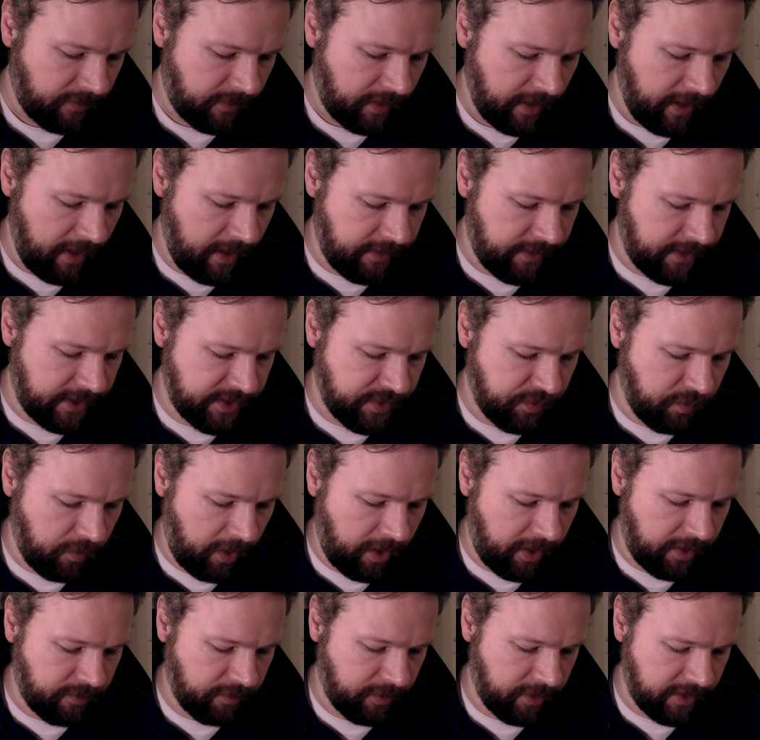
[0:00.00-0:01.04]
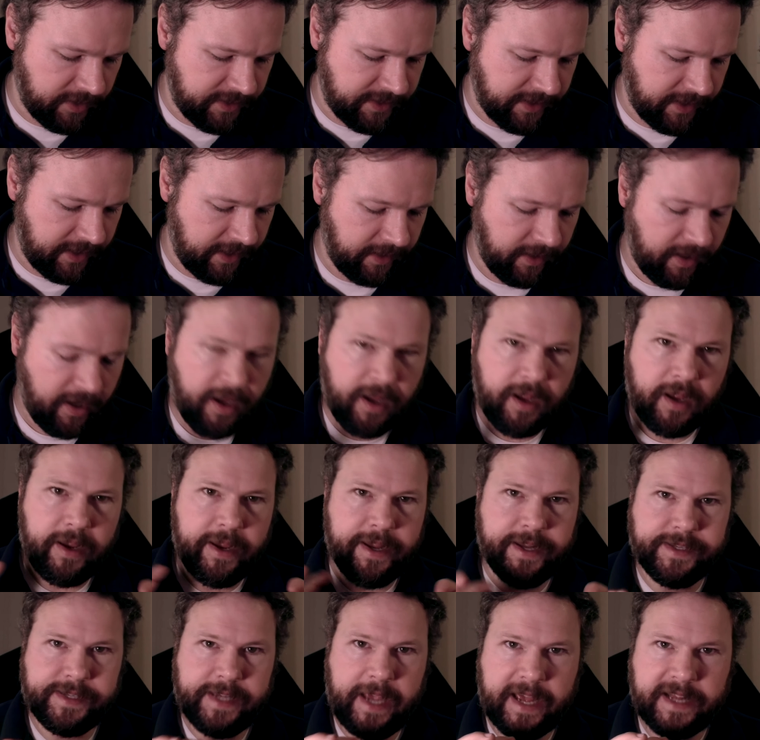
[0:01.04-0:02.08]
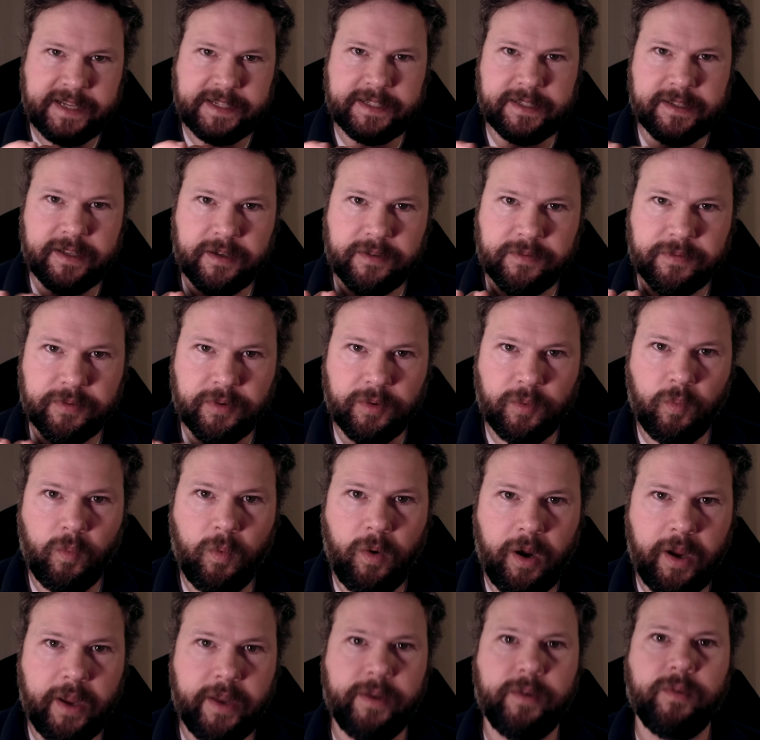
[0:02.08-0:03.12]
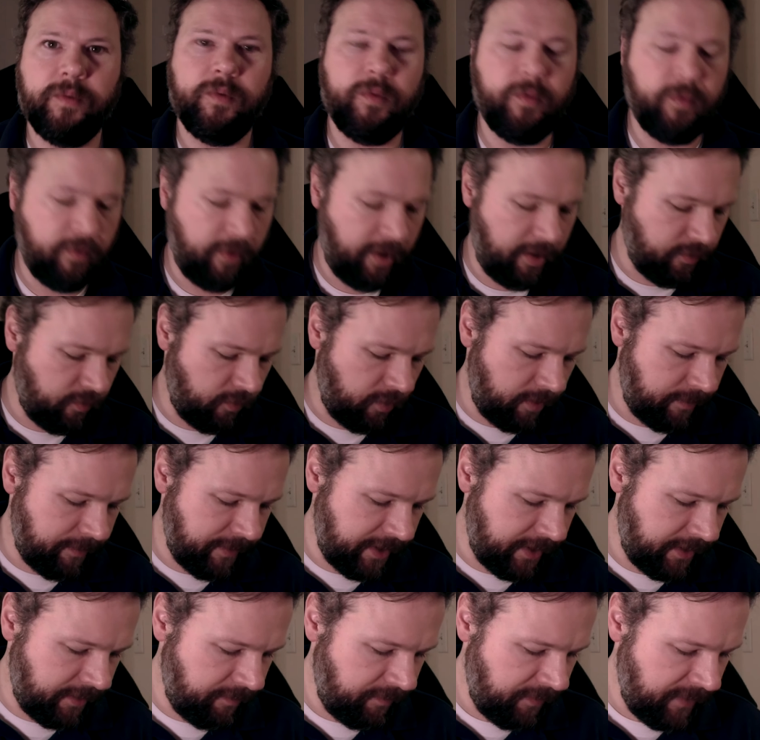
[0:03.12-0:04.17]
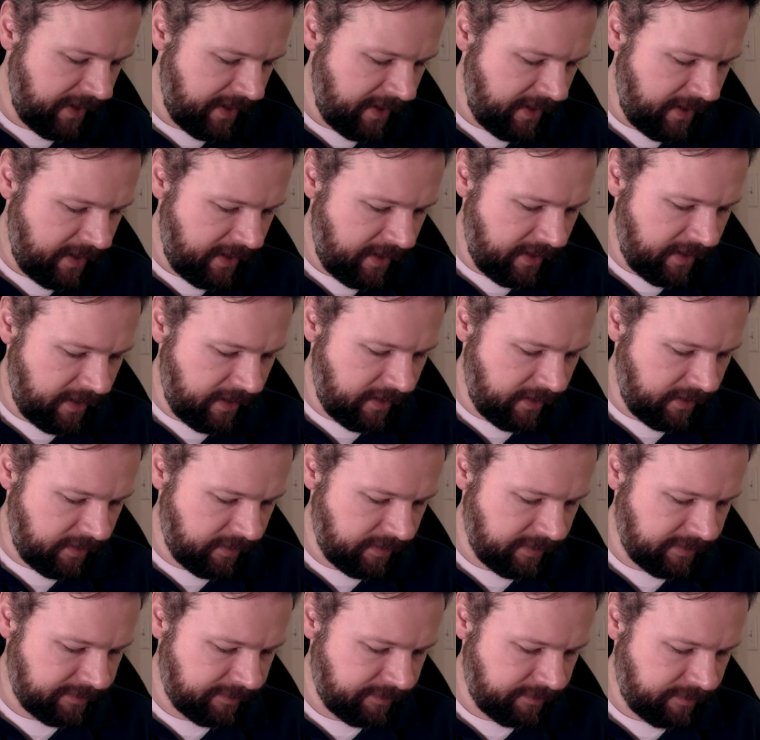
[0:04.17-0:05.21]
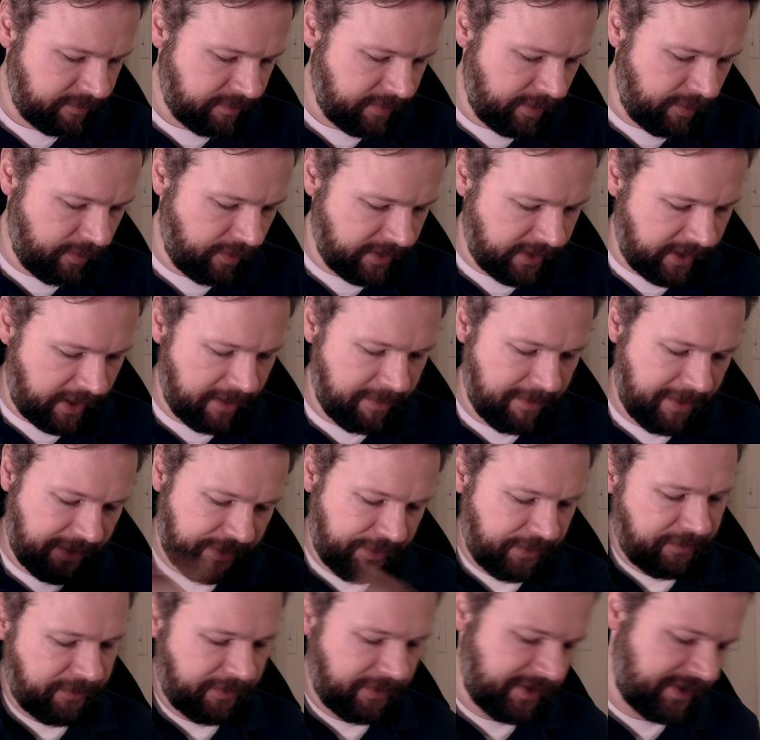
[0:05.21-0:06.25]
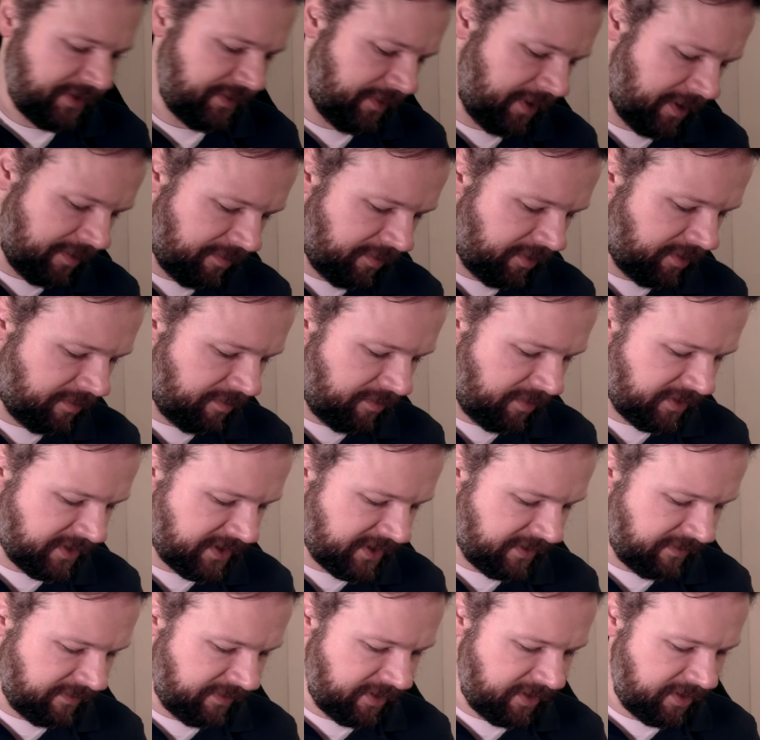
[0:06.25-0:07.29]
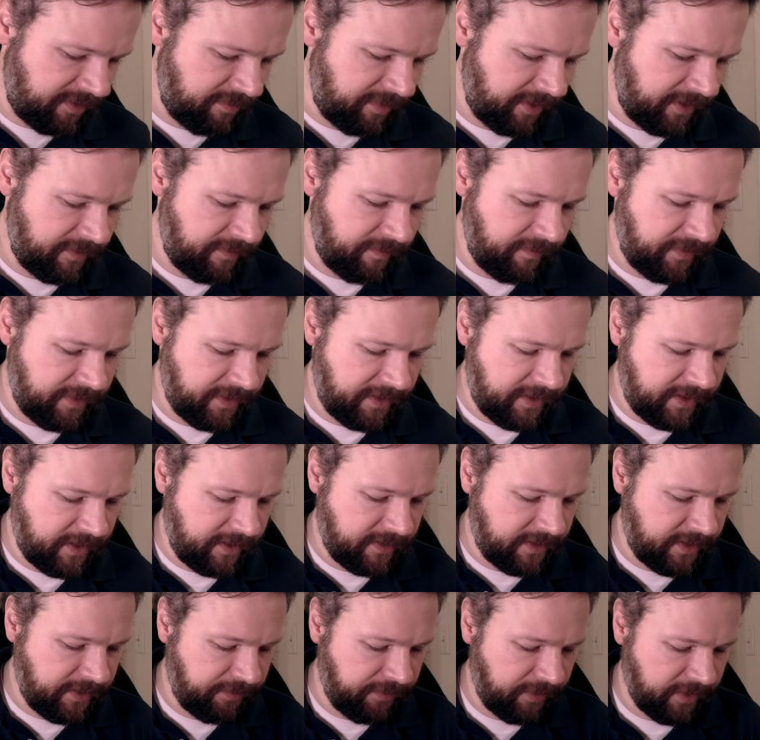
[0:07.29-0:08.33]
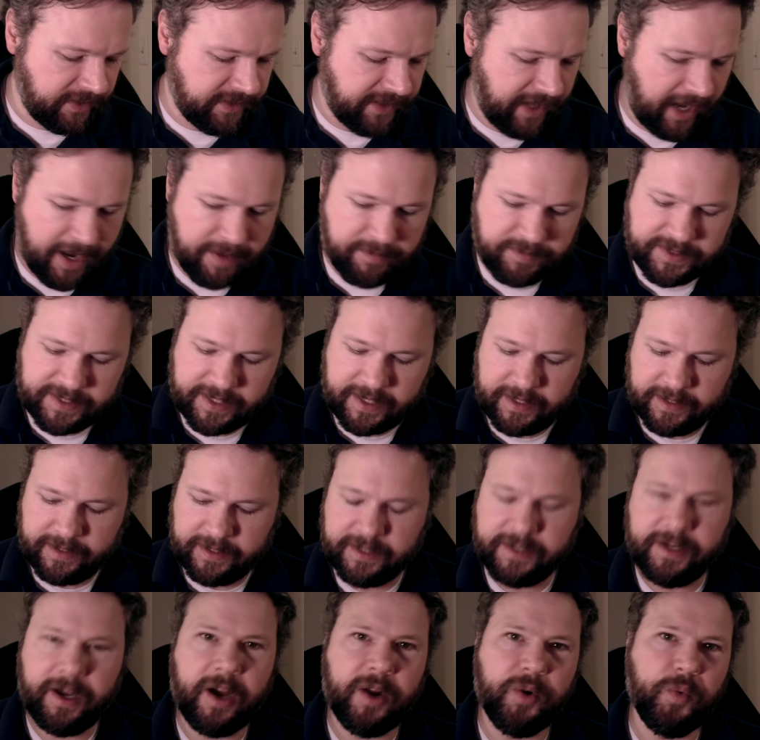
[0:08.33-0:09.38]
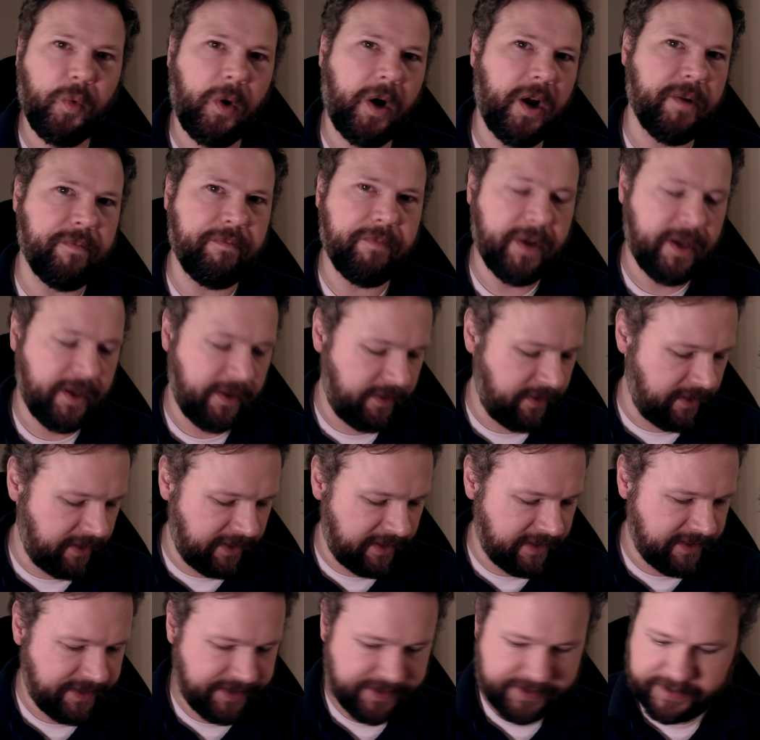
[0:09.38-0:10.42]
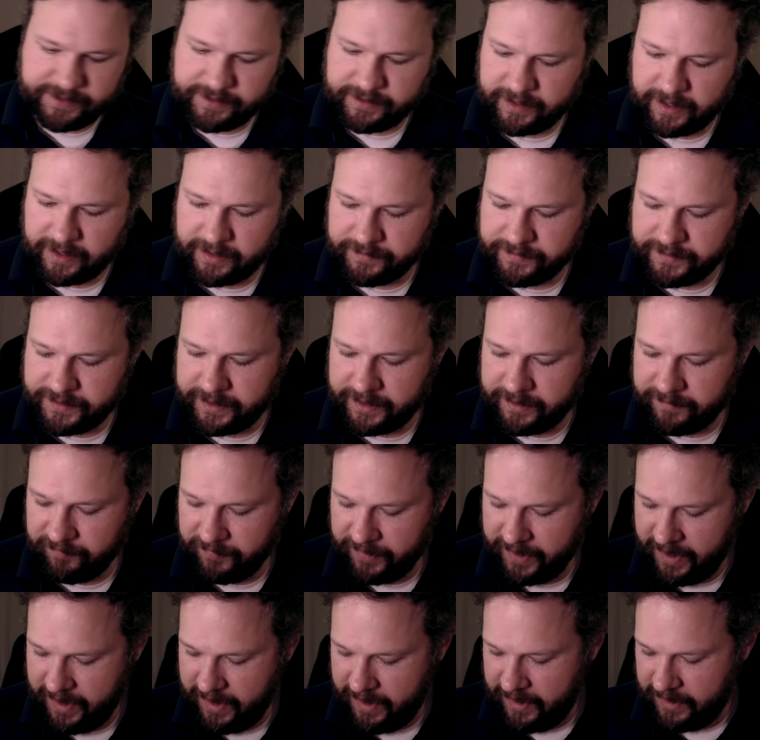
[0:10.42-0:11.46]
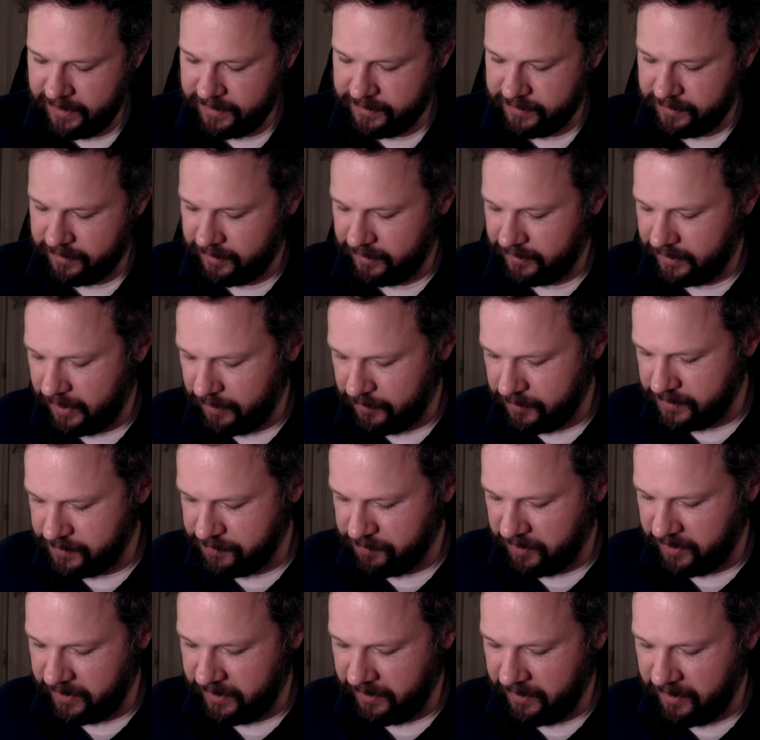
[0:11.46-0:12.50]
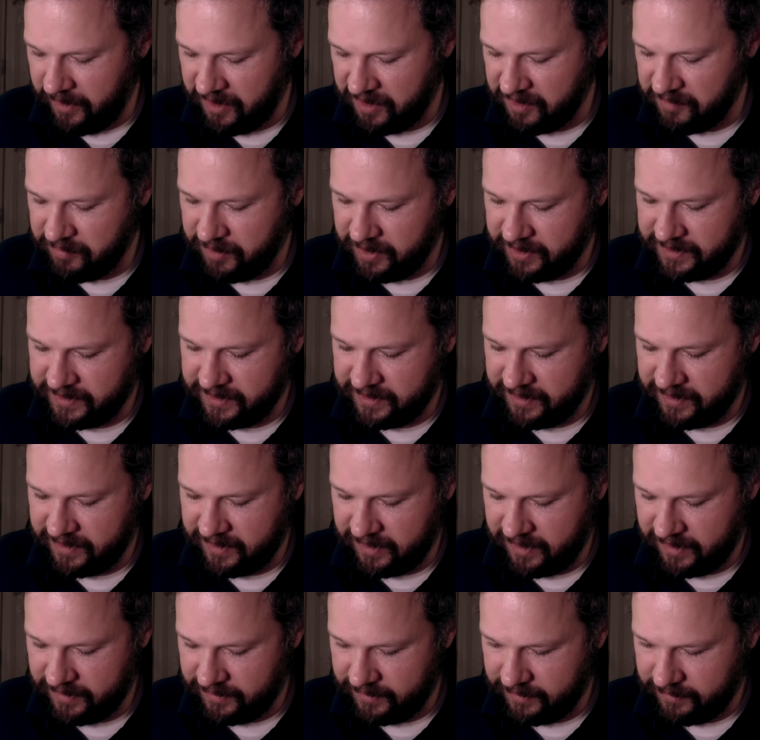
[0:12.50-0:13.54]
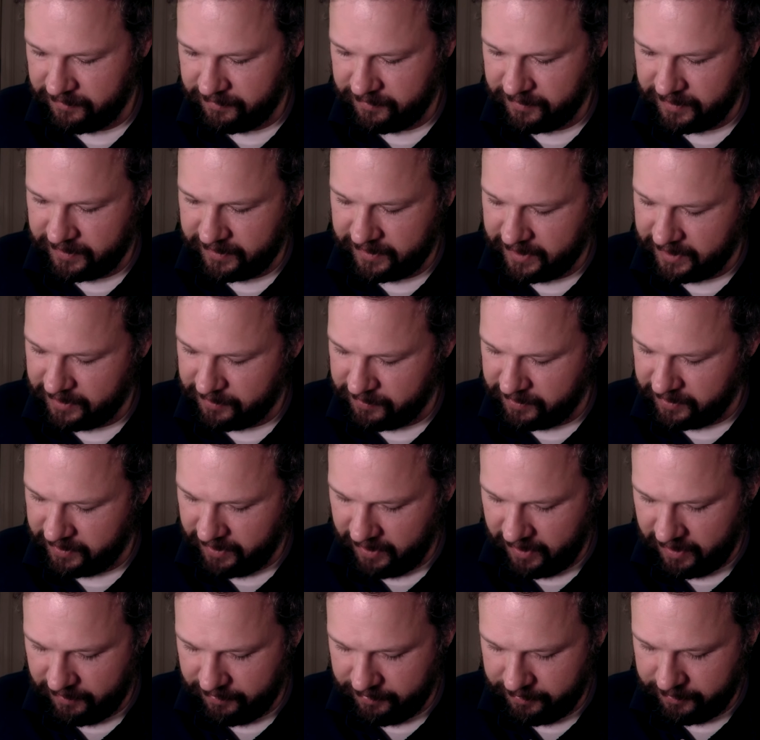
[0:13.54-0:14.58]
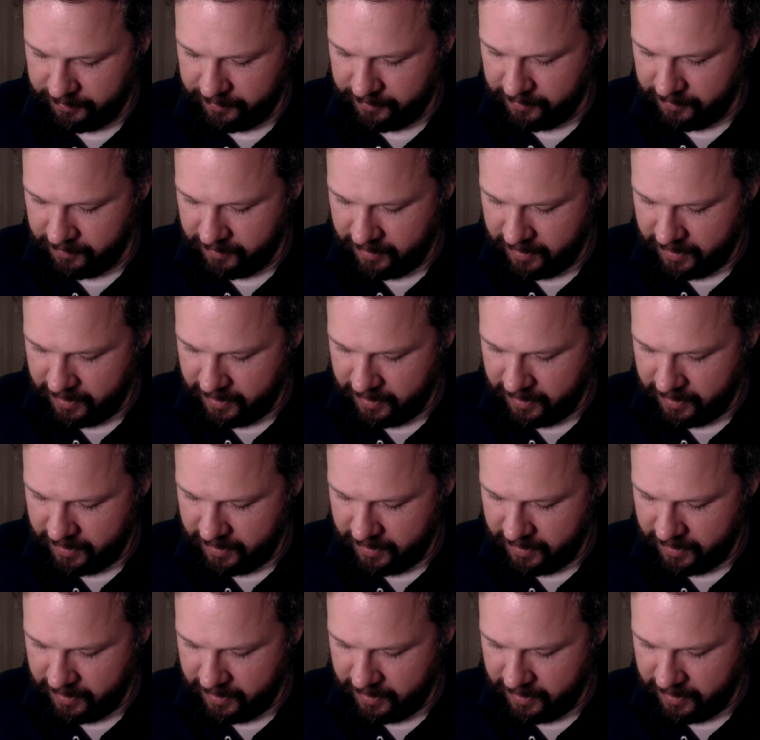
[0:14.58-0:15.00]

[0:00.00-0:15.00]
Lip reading: And there's one where it's like intense love for one woman. But we're talking about the first one most of all, but different types in the Don Juan myth, I guess he's kind of saying. So that was pretty long, but I feel like we got through